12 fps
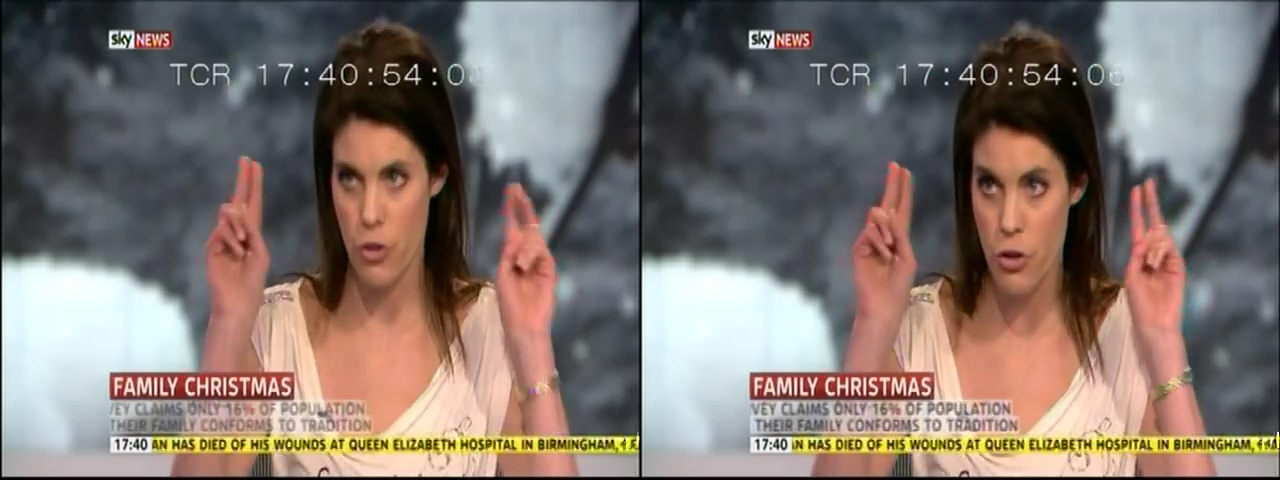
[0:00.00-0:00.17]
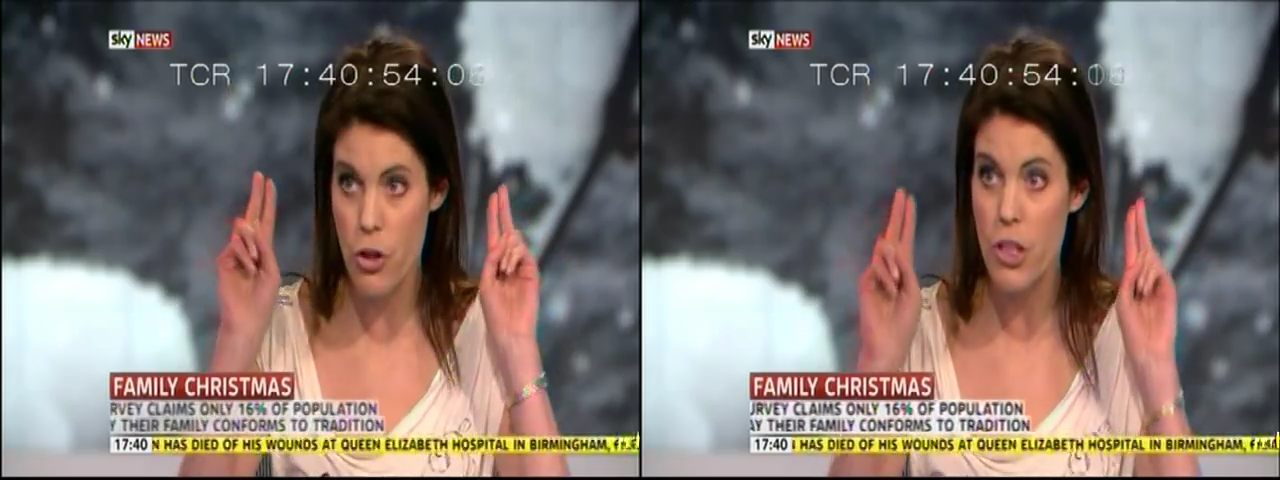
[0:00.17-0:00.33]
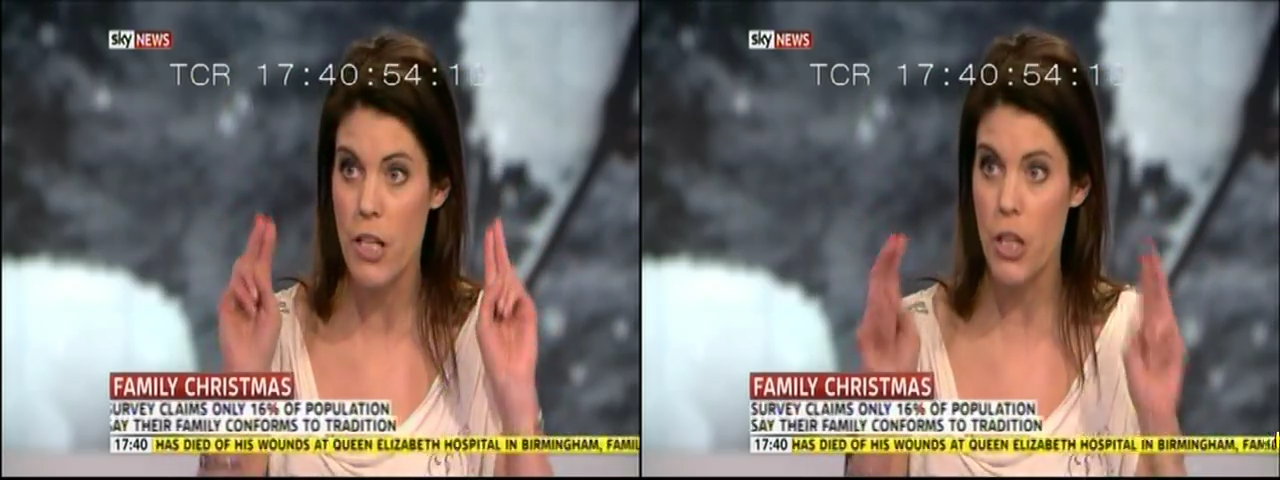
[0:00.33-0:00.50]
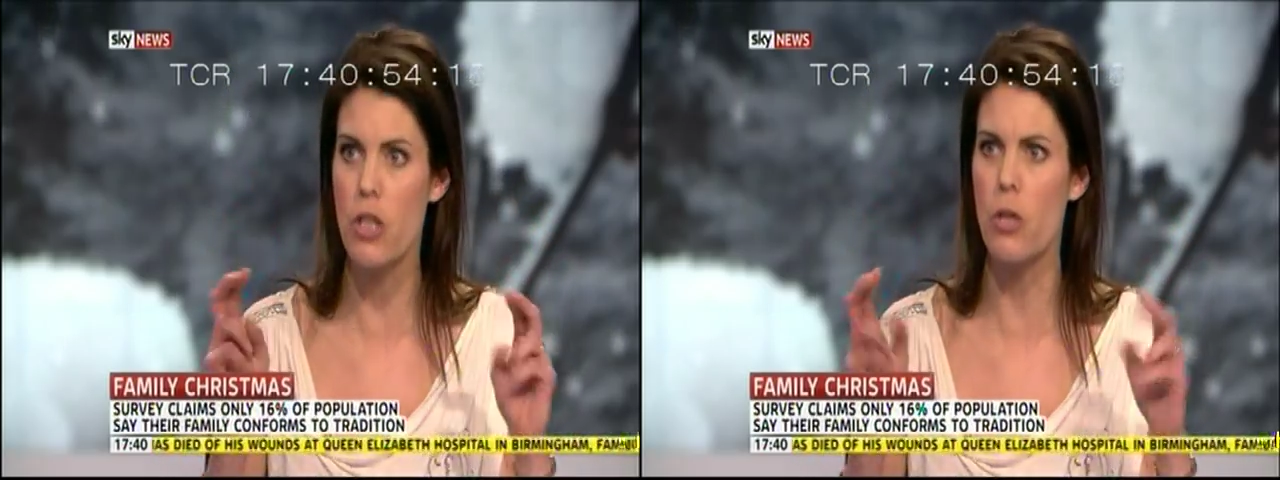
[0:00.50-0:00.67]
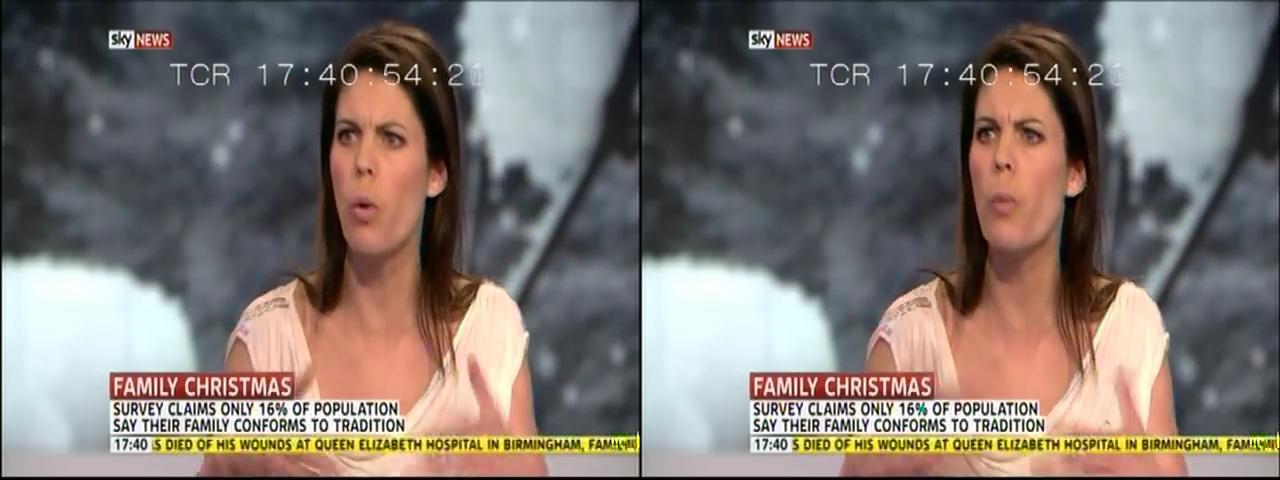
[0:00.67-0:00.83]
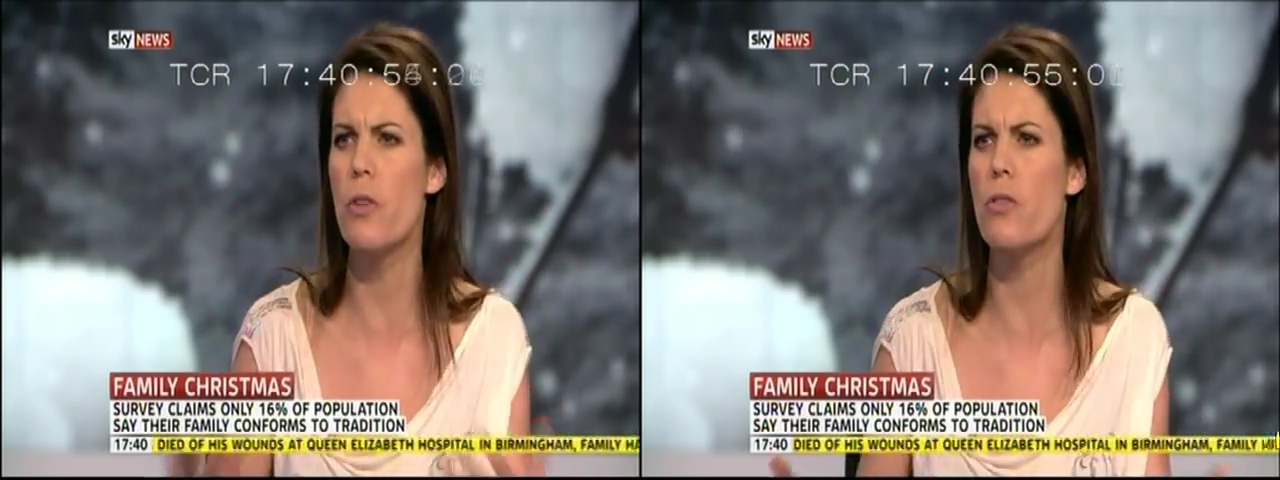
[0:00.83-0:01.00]

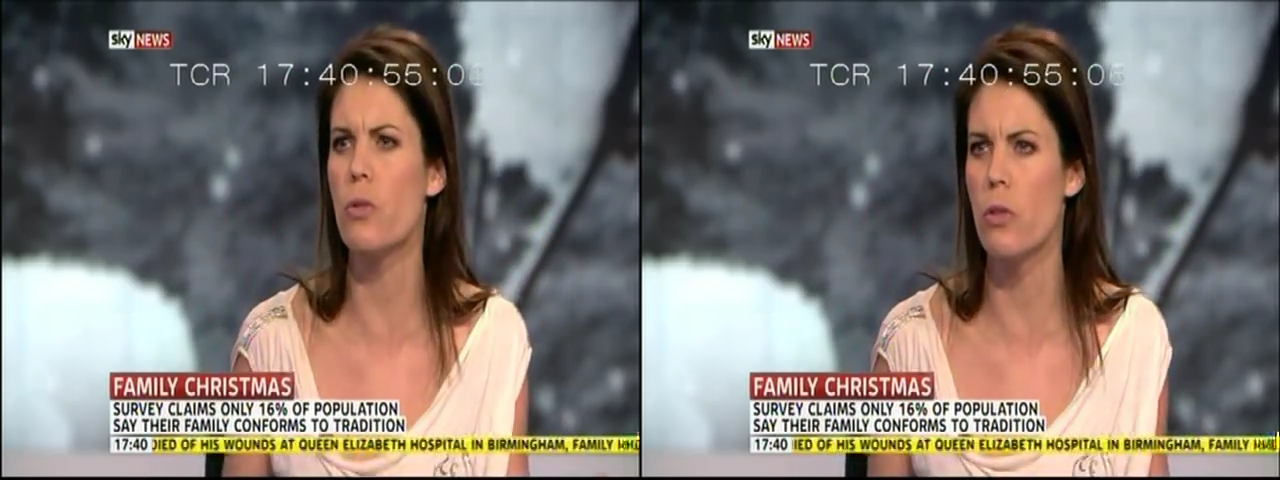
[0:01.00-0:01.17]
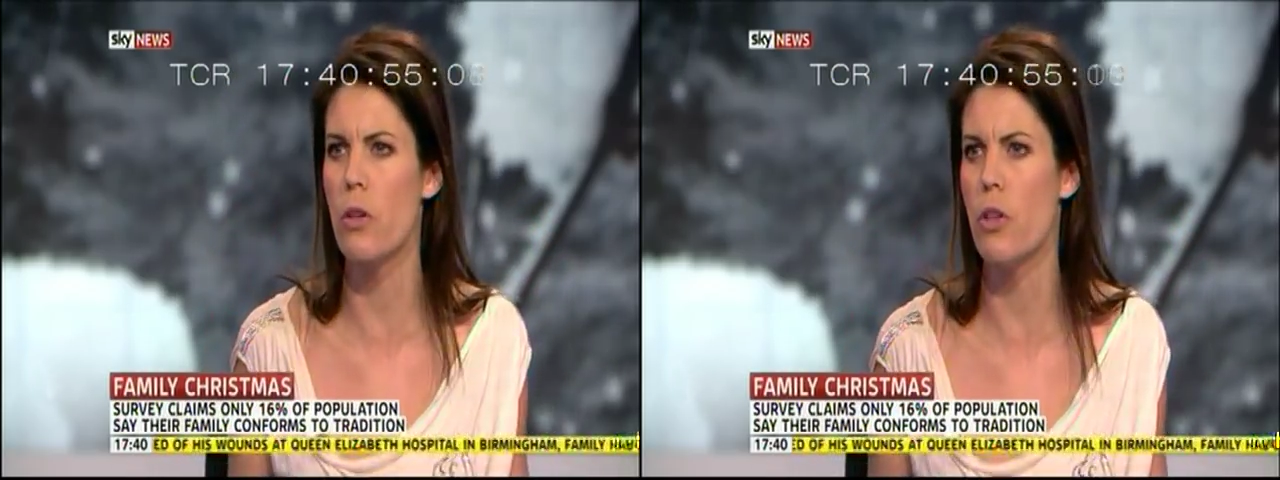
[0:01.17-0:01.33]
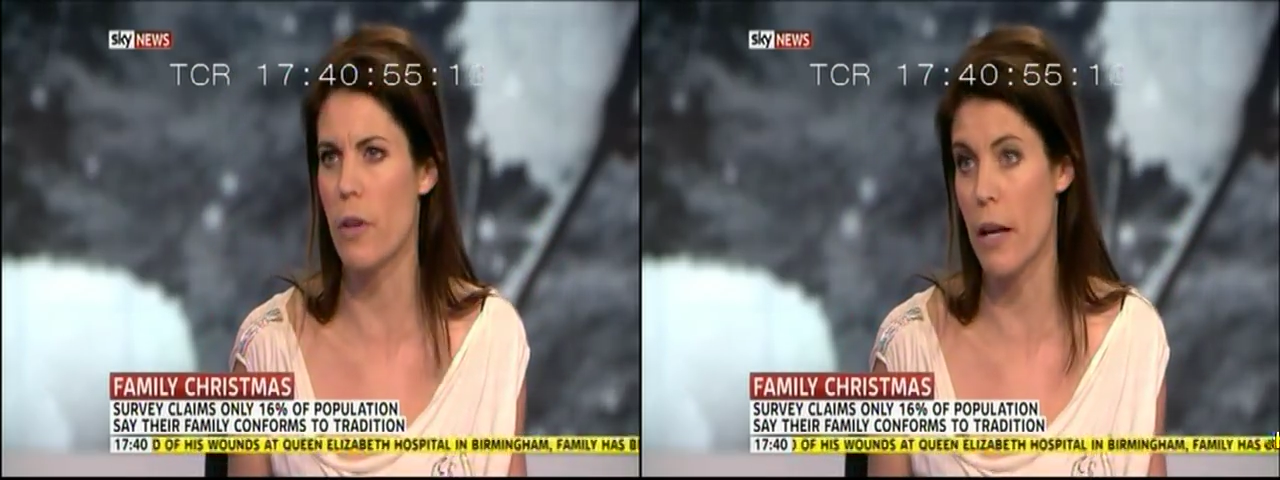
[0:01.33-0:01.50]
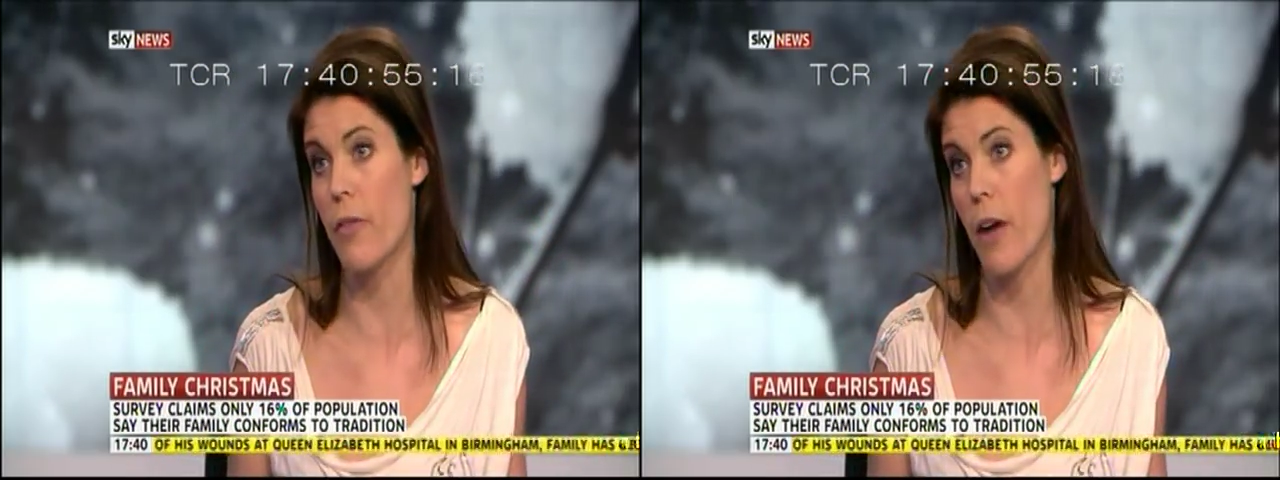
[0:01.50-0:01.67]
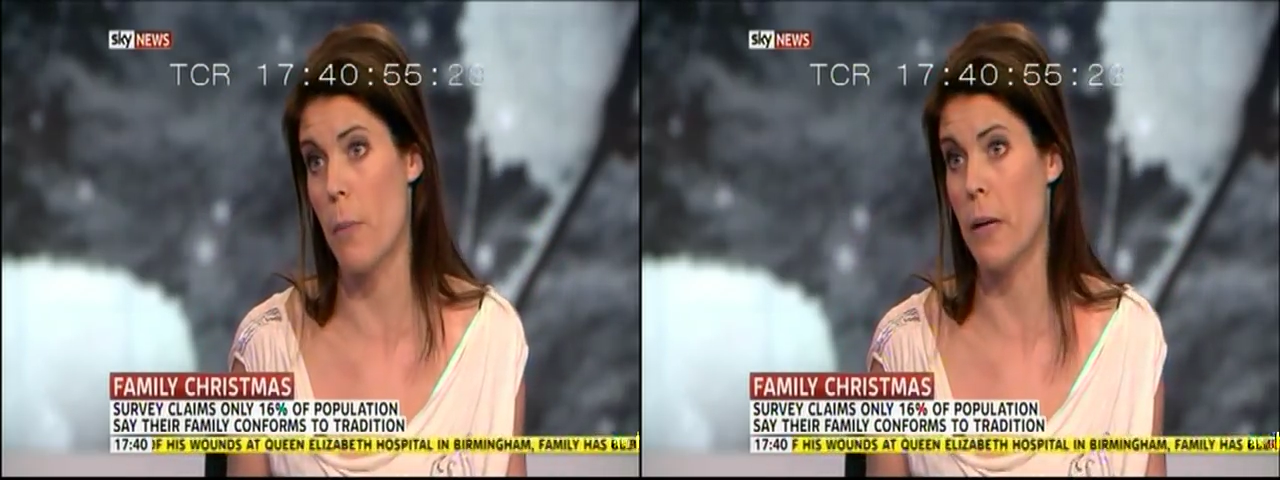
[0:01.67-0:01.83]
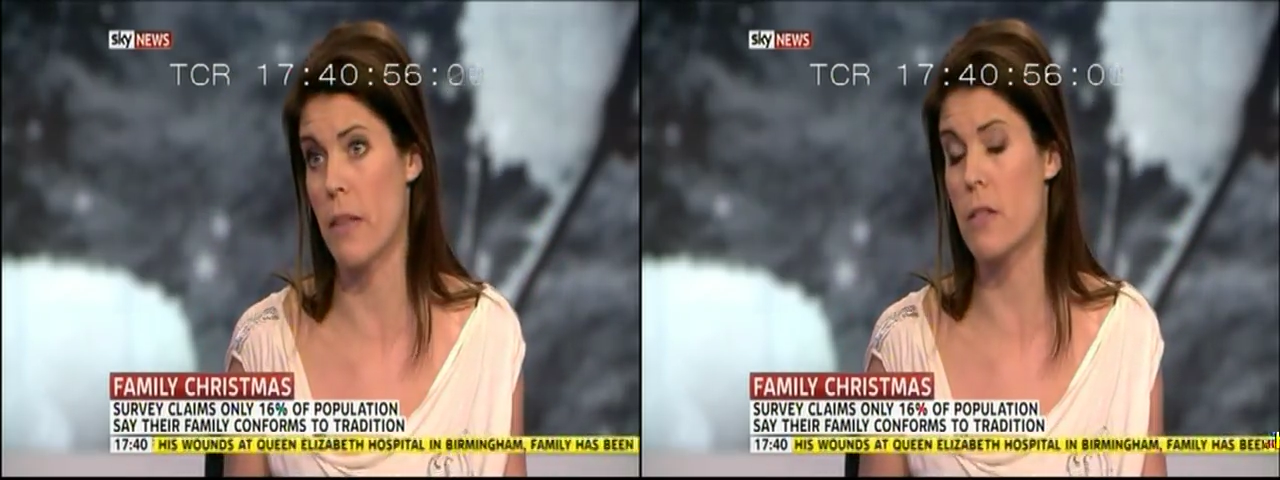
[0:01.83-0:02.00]
traditional, what we used to call the nuclear family,